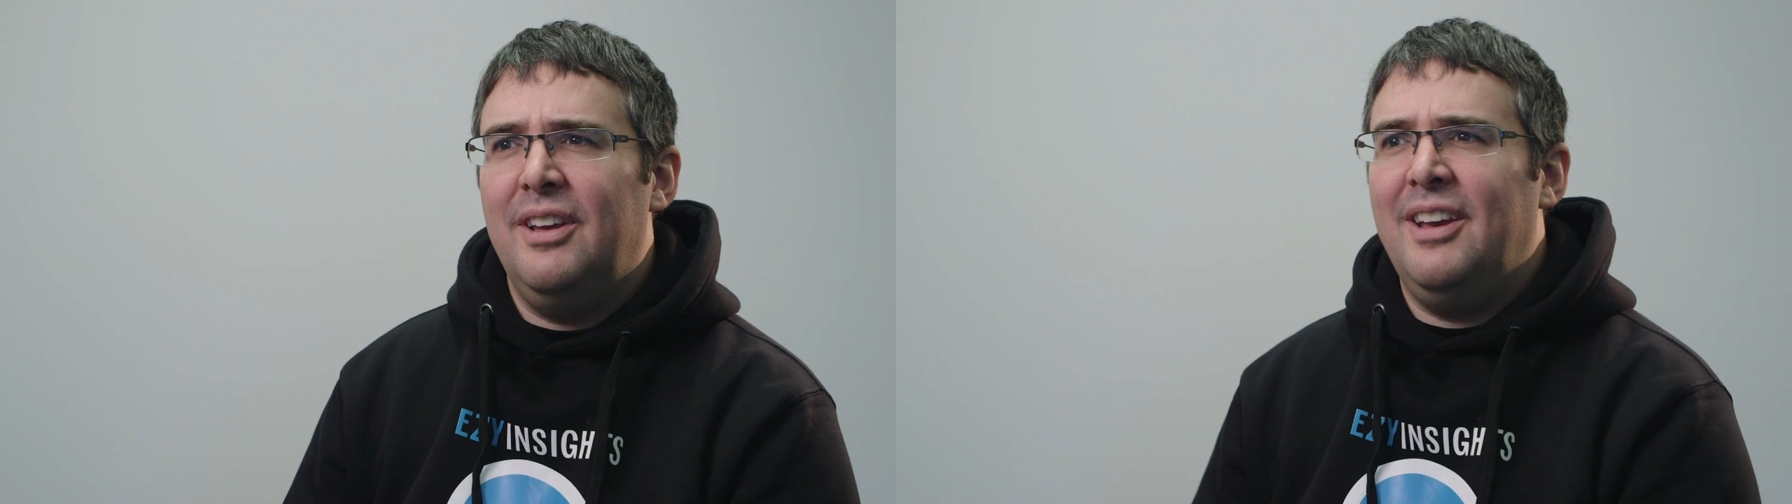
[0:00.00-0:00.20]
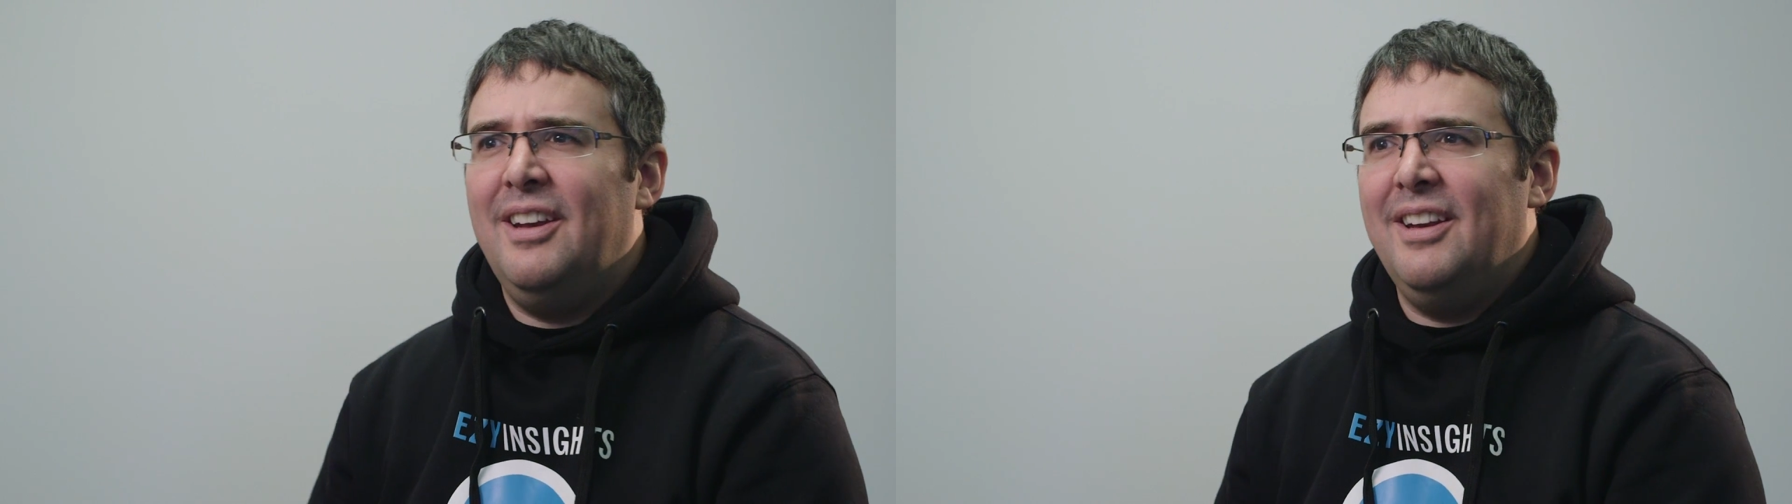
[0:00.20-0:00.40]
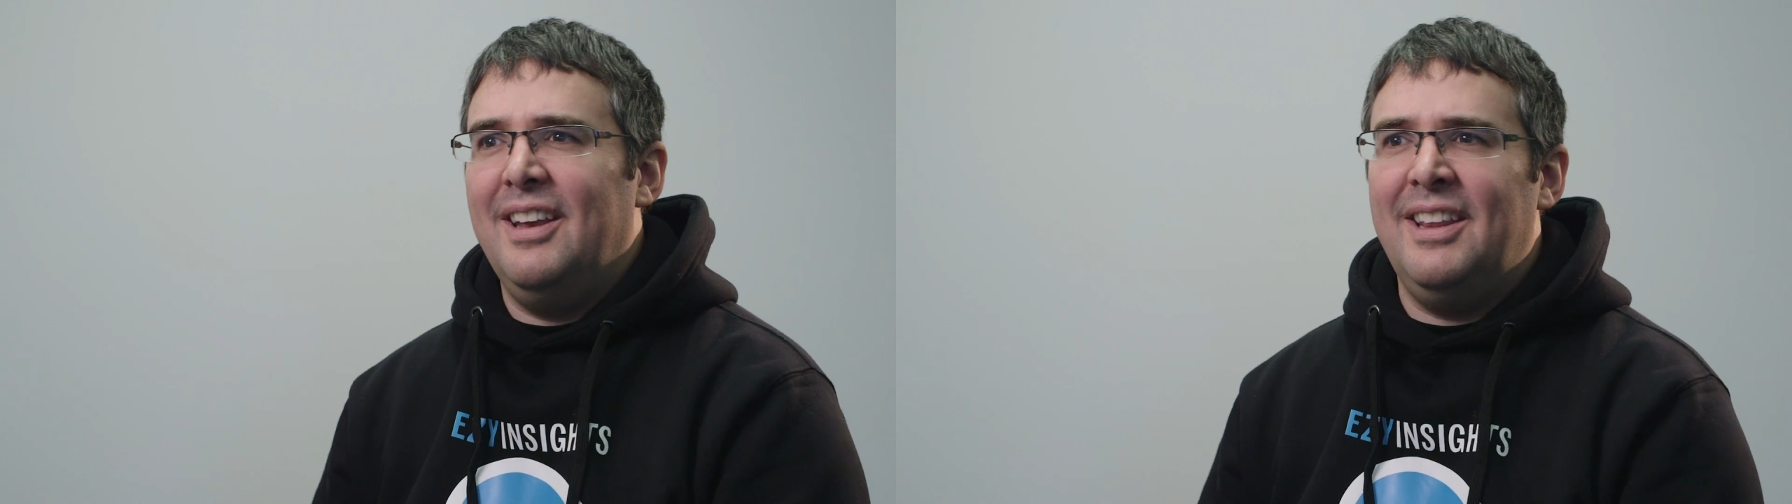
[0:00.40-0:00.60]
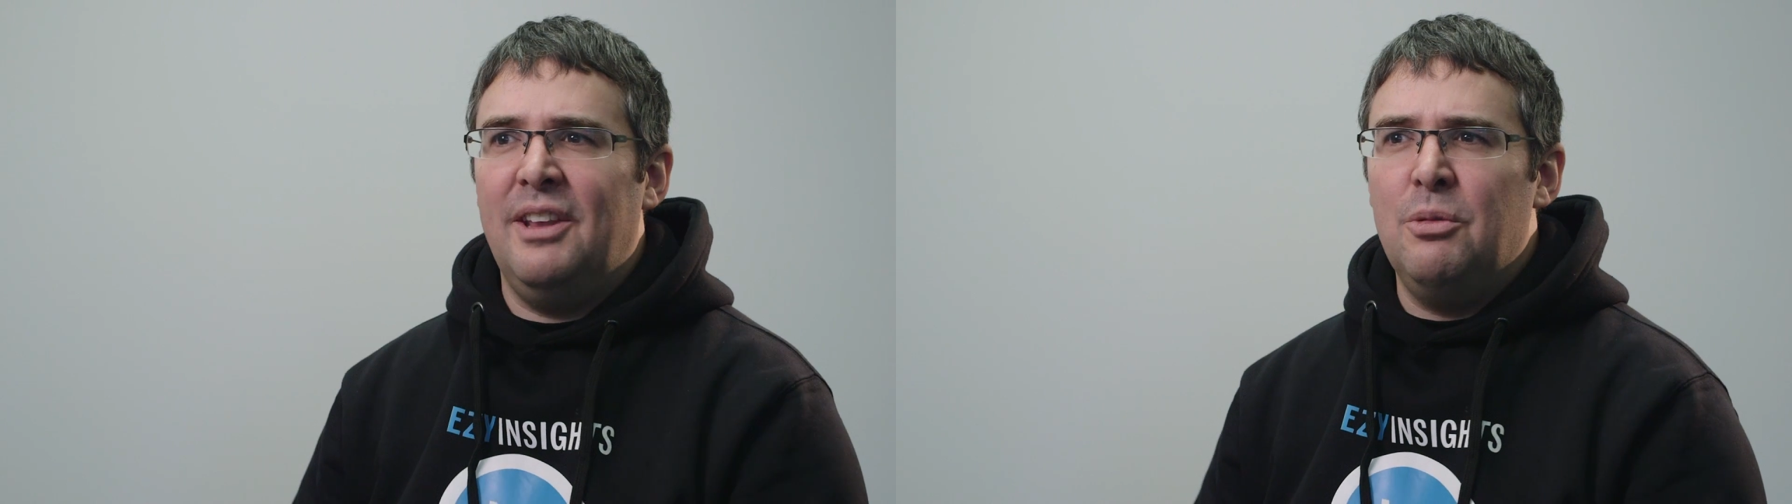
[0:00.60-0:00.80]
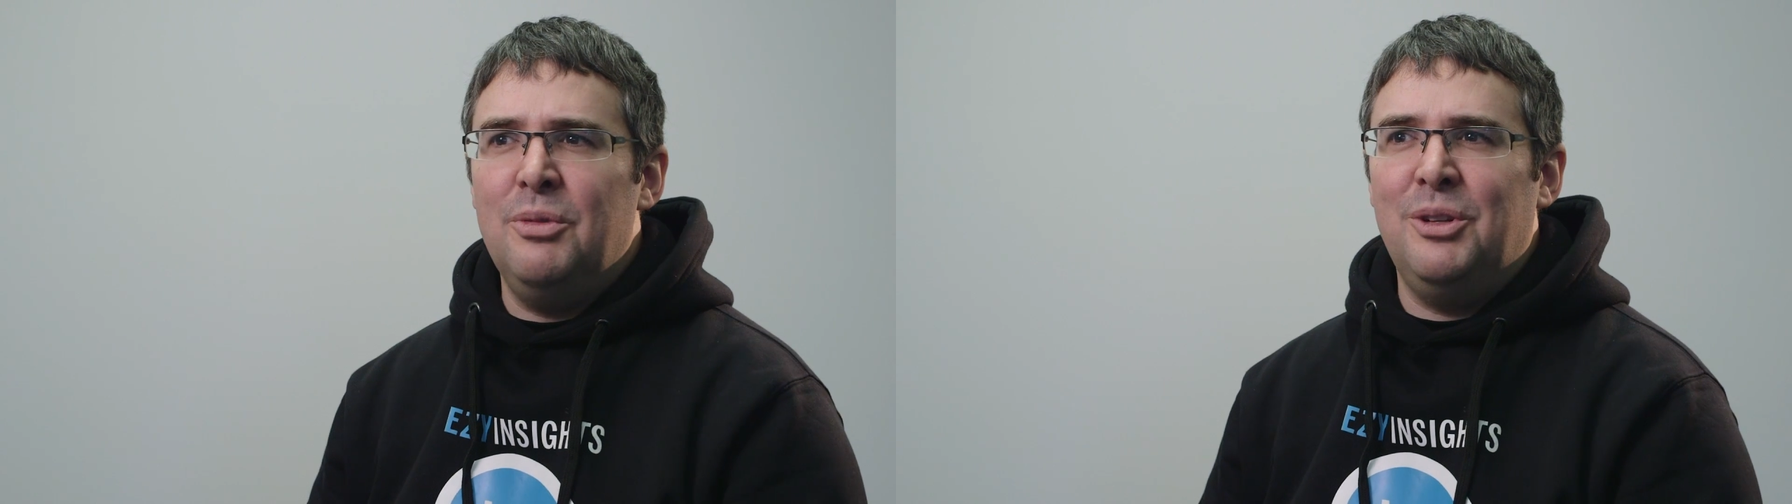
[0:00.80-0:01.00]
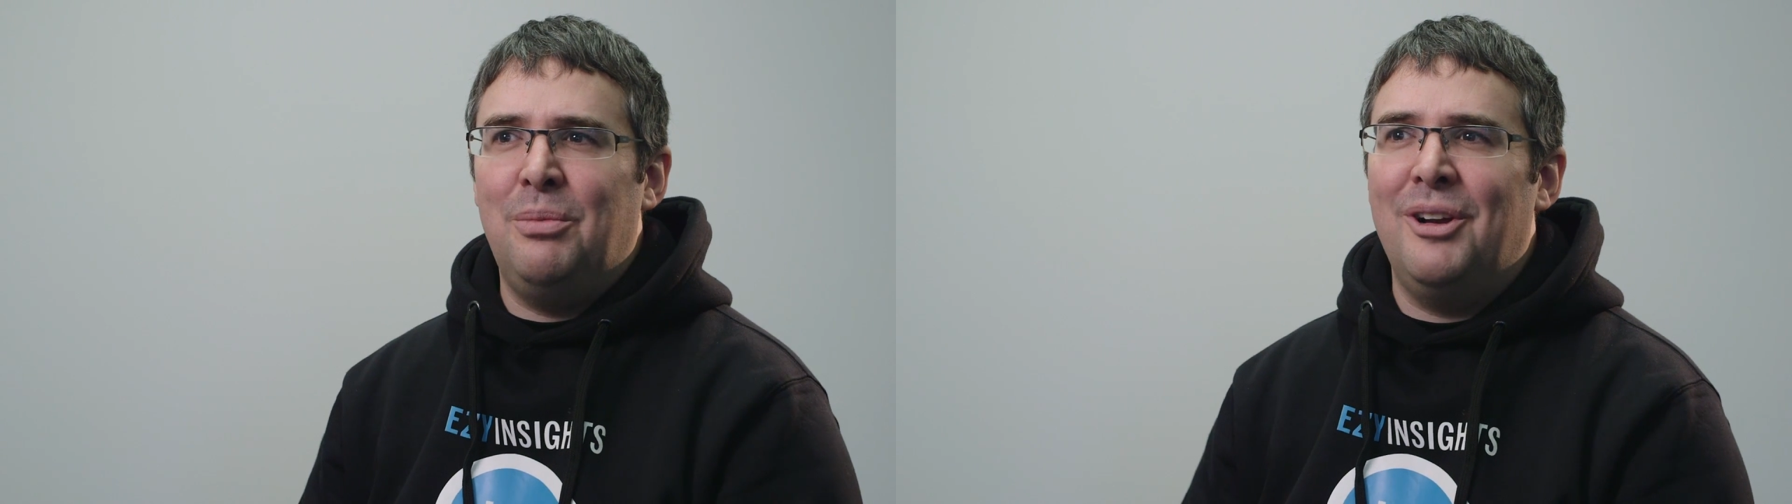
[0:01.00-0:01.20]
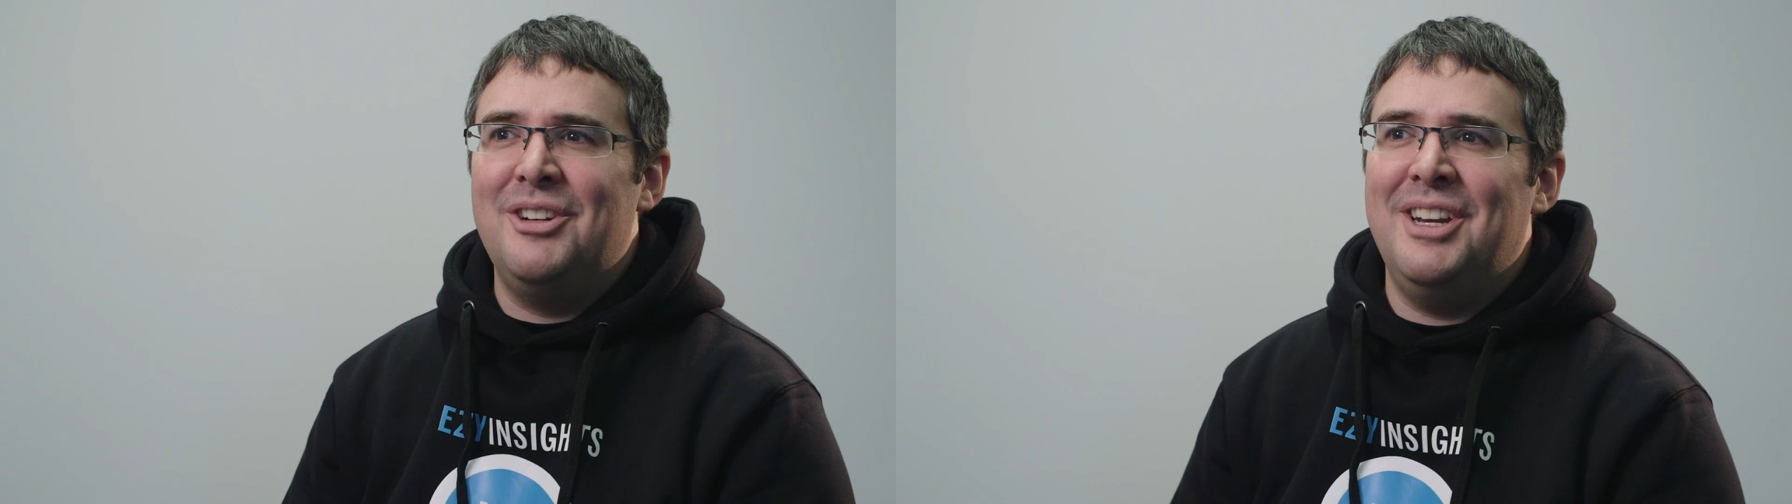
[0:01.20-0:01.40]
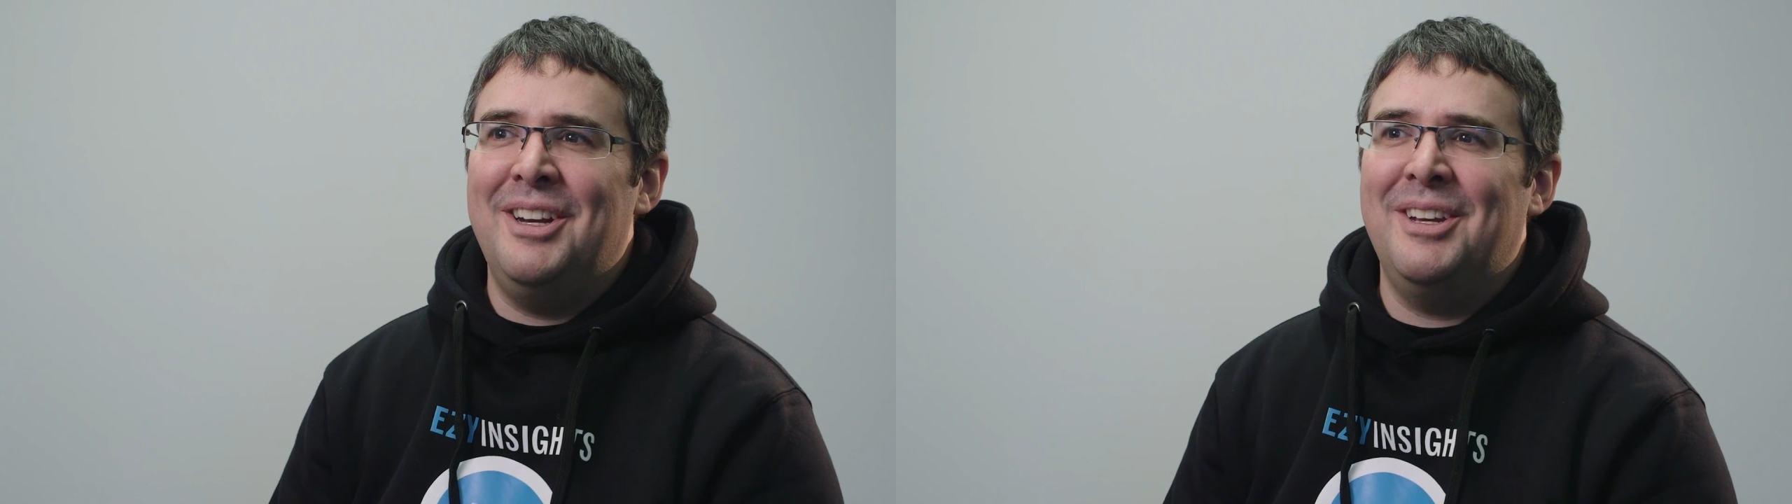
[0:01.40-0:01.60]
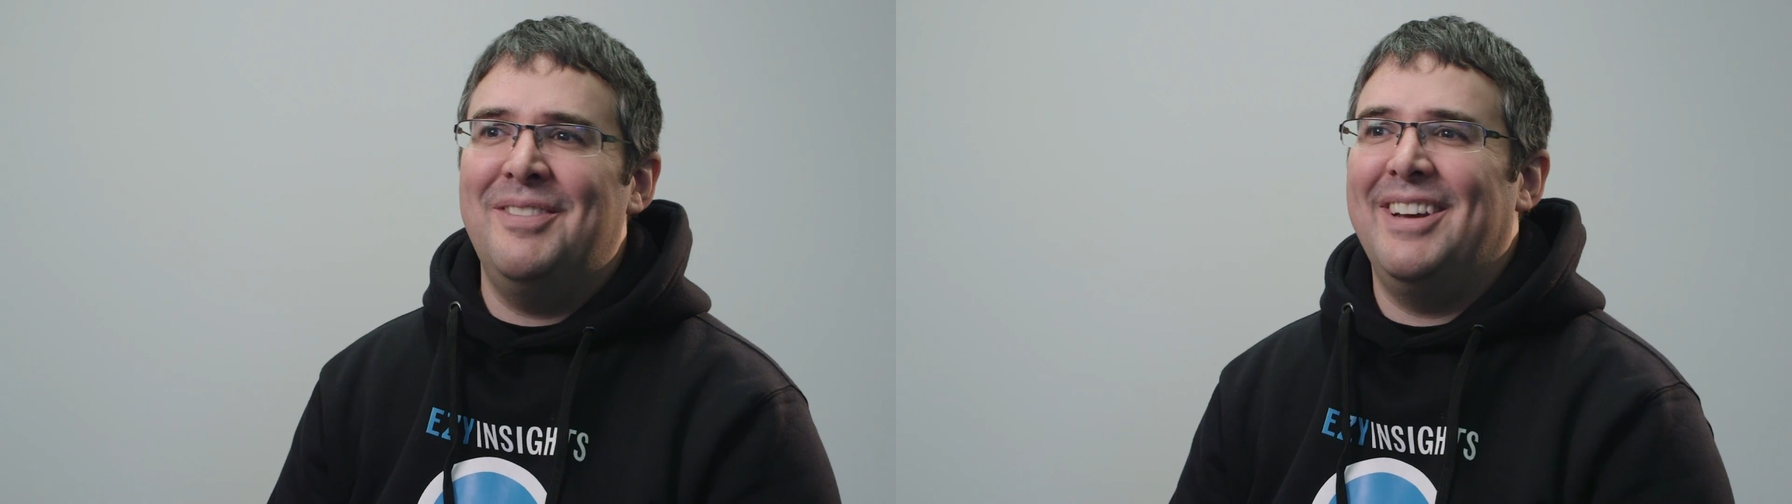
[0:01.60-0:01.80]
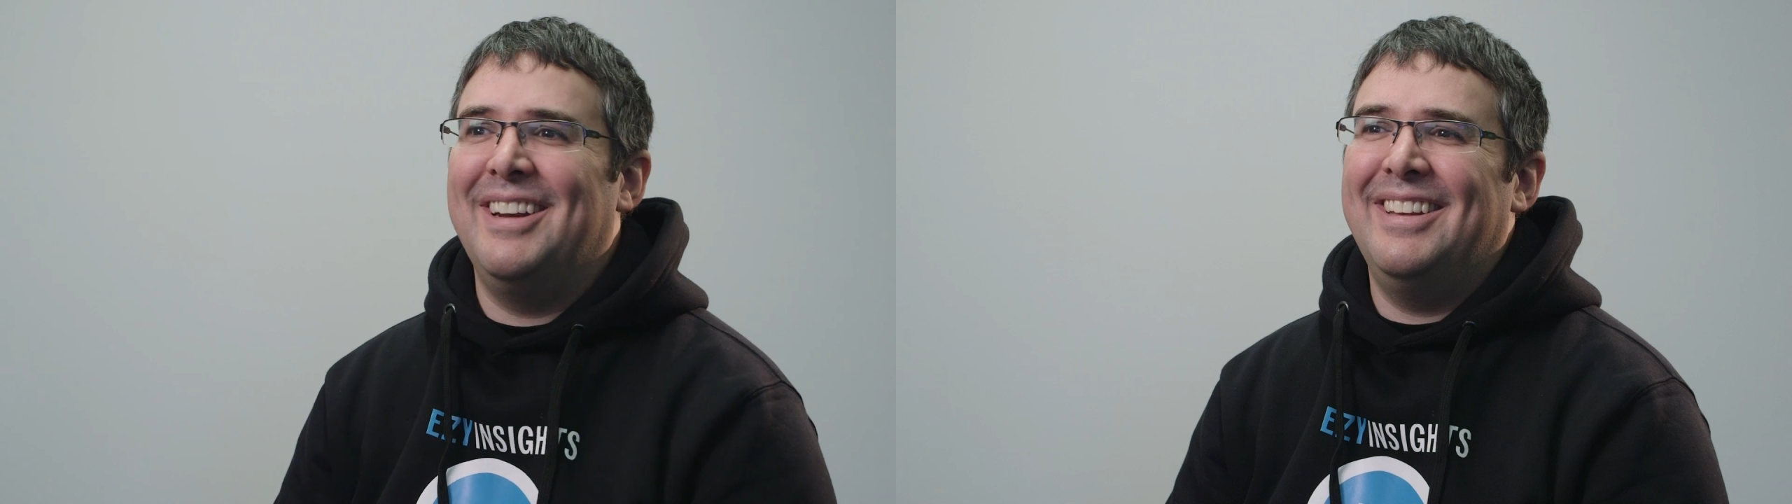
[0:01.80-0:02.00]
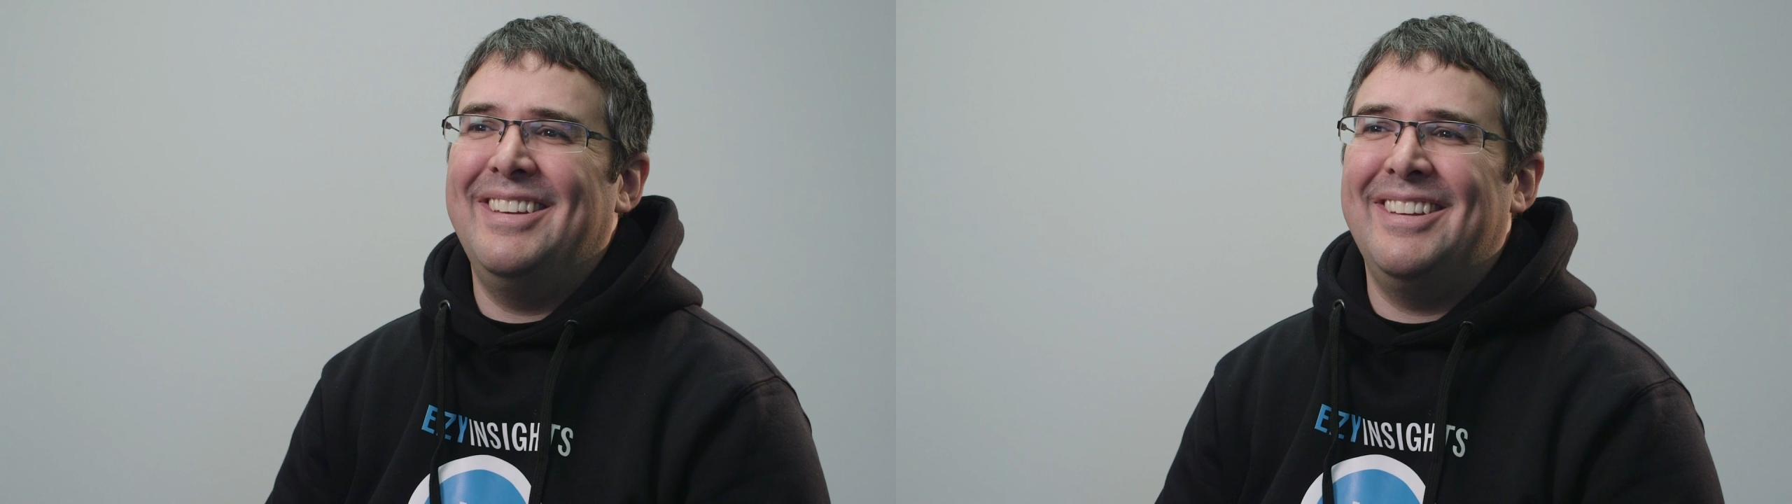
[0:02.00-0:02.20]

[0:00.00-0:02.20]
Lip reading: And they're almost apologetic about it.